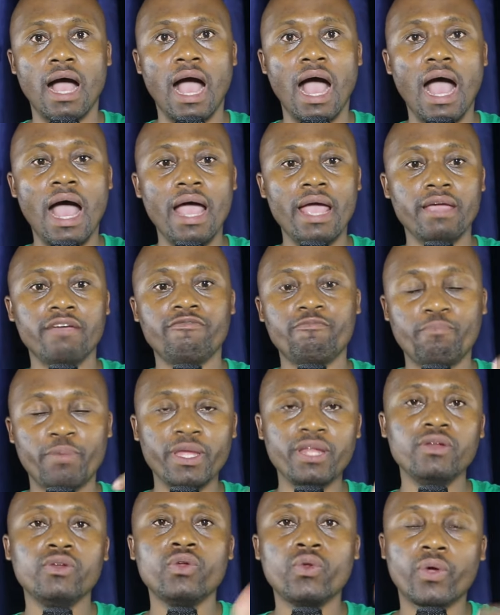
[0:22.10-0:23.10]
I've
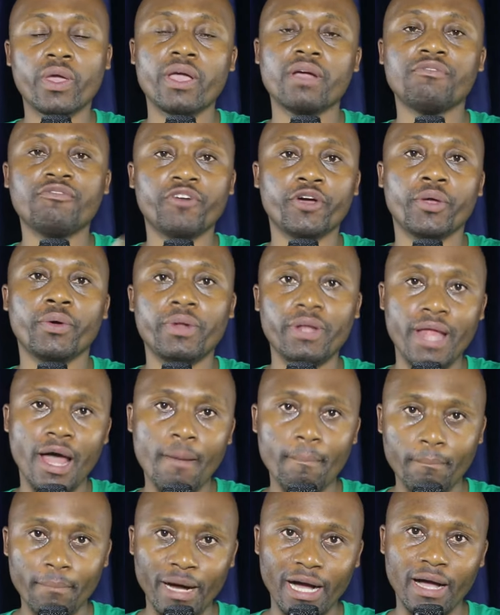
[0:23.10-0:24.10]
been looking for your
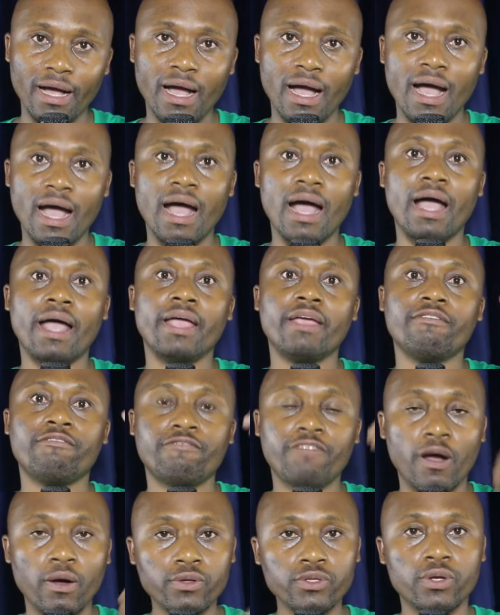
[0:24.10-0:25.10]
number. I
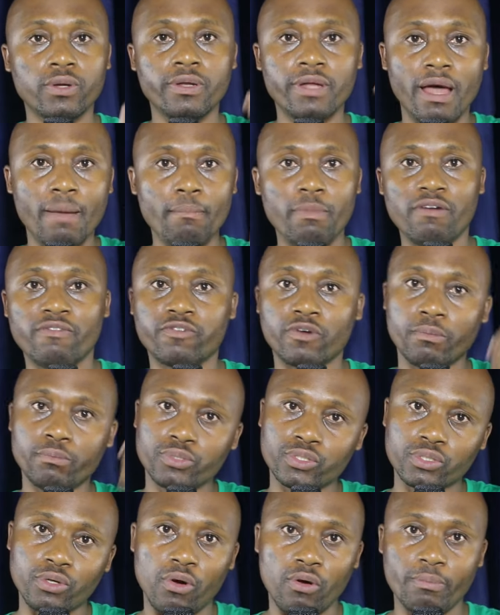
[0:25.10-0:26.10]
found your number from
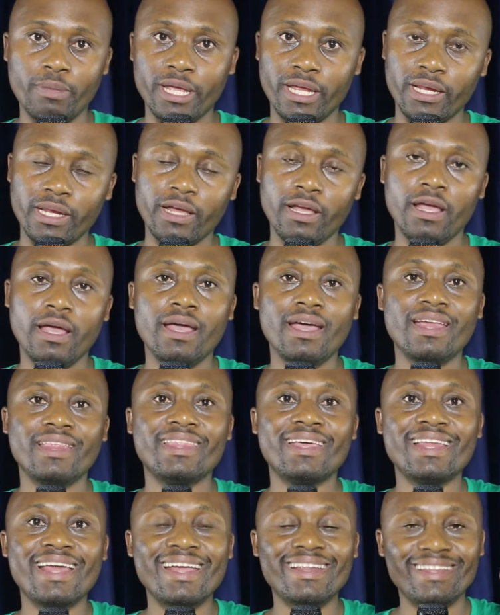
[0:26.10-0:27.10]
Snobile.
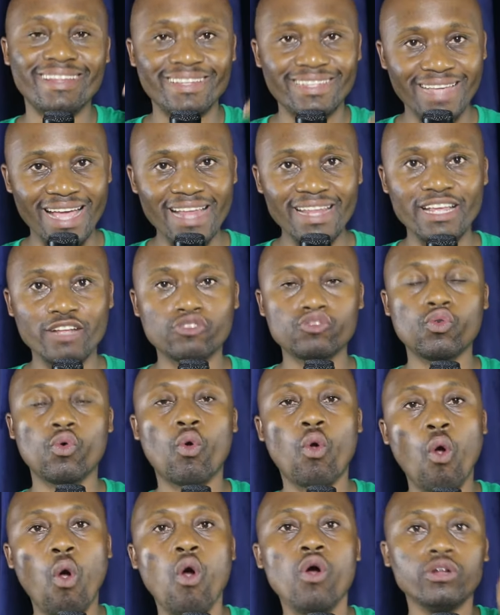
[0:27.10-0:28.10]
Then I decided to
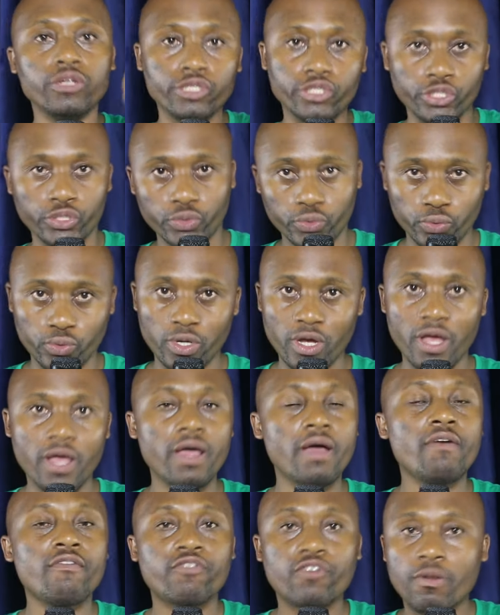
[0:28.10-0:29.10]
call you.
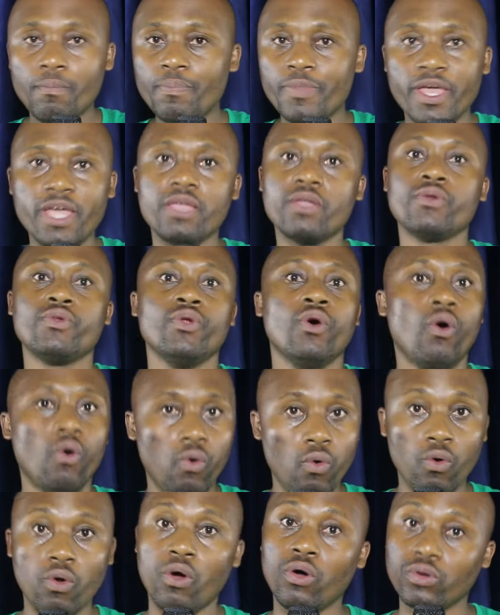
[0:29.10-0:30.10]
From there, you know
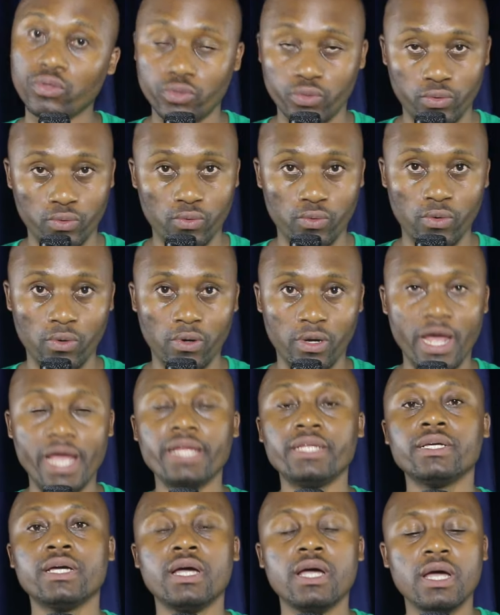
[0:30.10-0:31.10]
who called who, right?